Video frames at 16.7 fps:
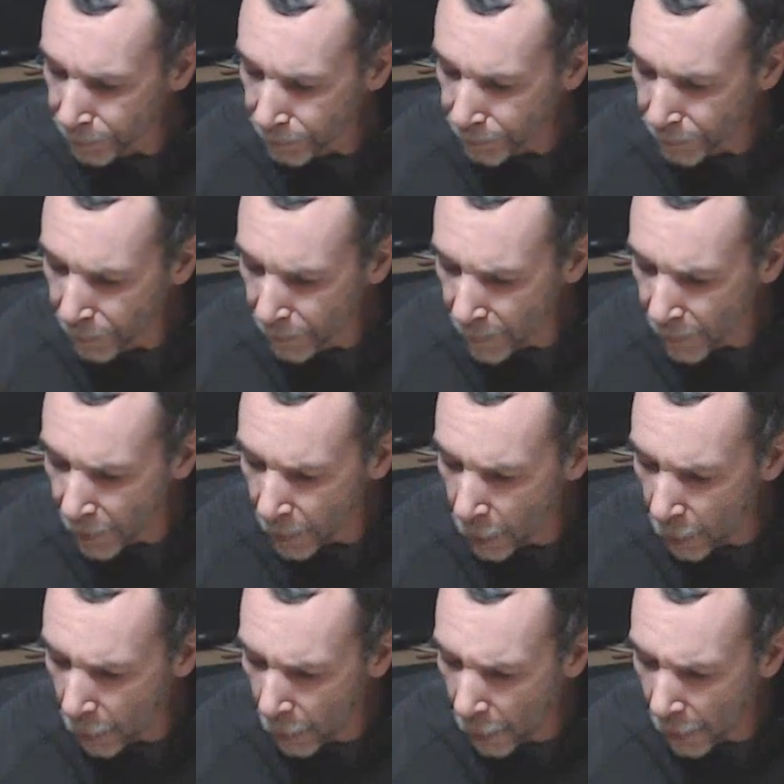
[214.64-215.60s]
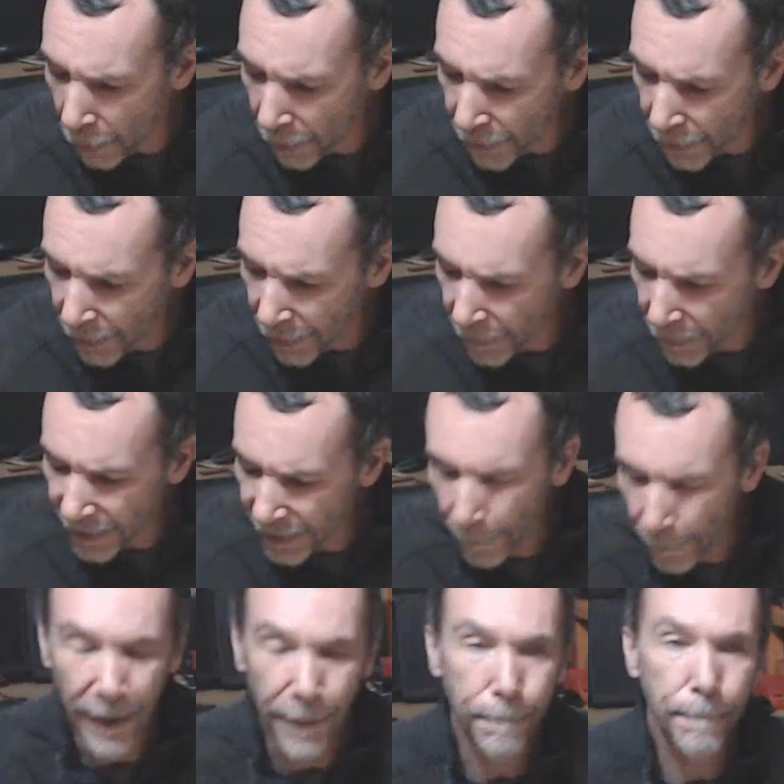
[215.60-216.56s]
Oh, yummy.
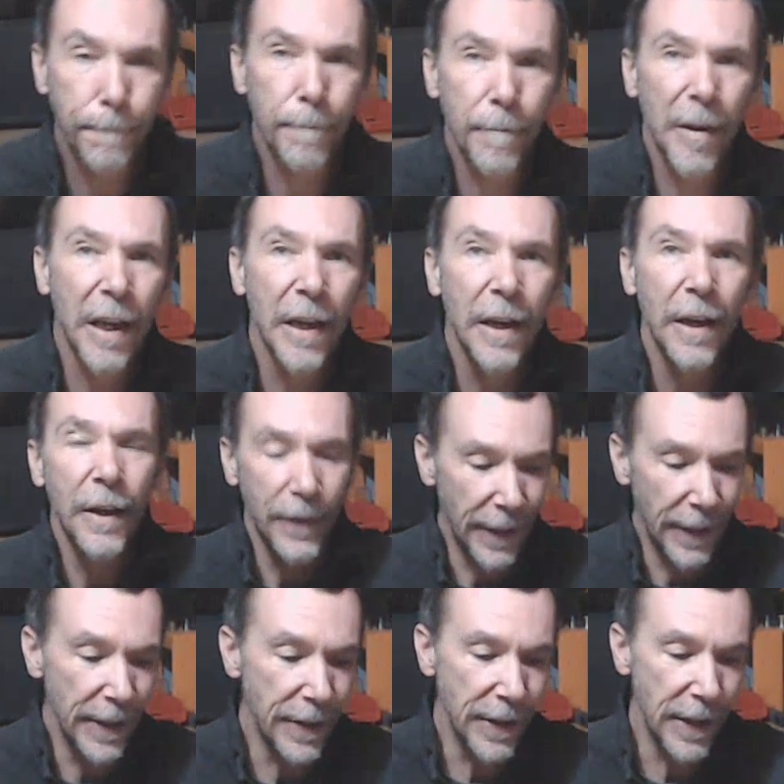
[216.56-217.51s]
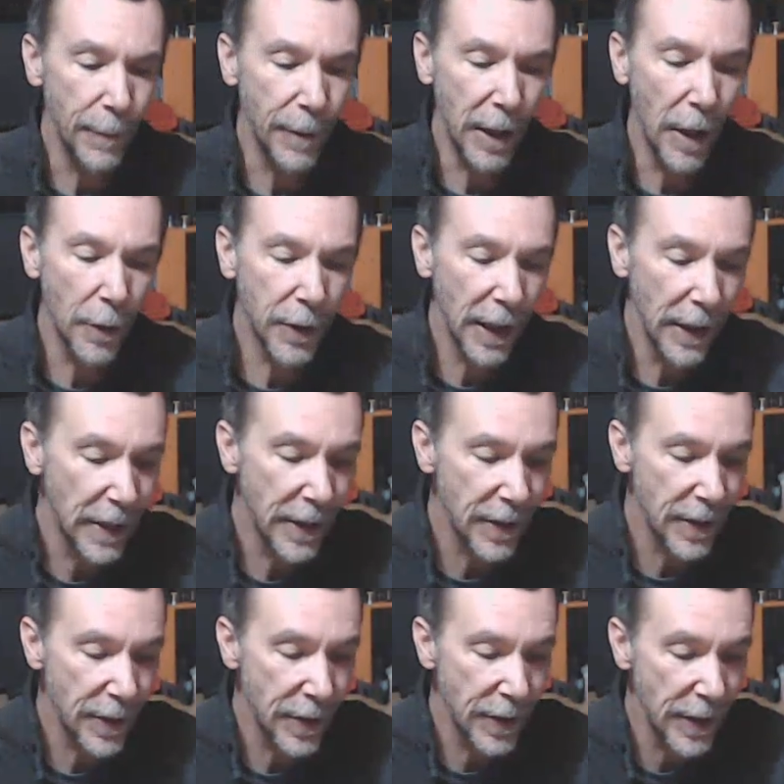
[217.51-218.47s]
That is yummy. Okay, let's
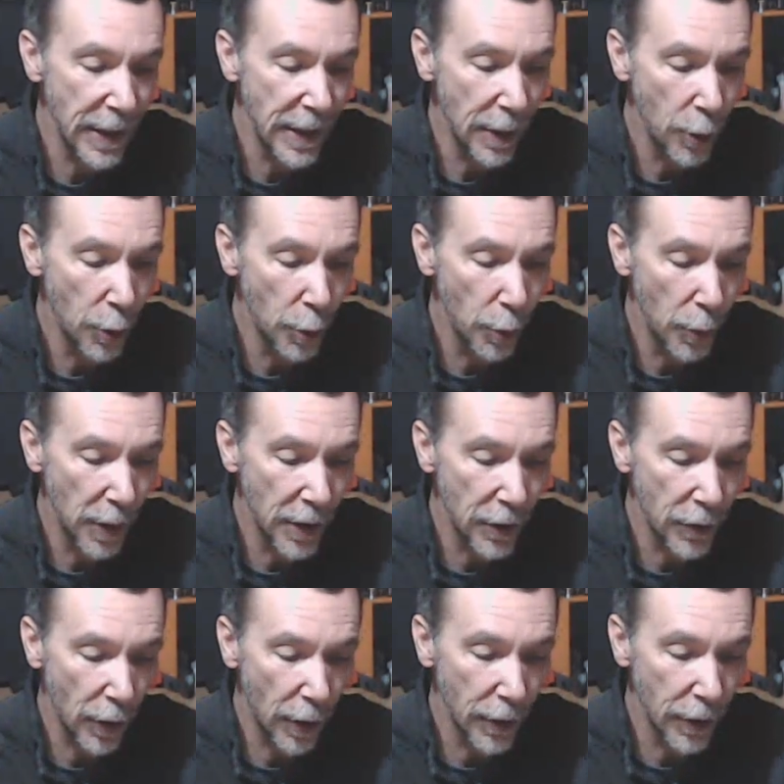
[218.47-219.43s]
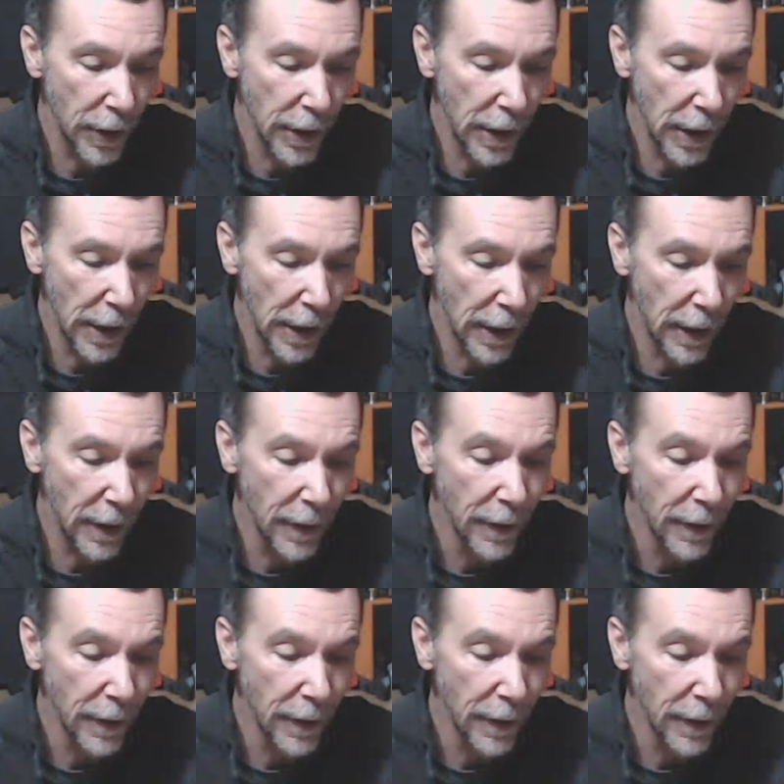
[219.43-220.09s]
see who is on here.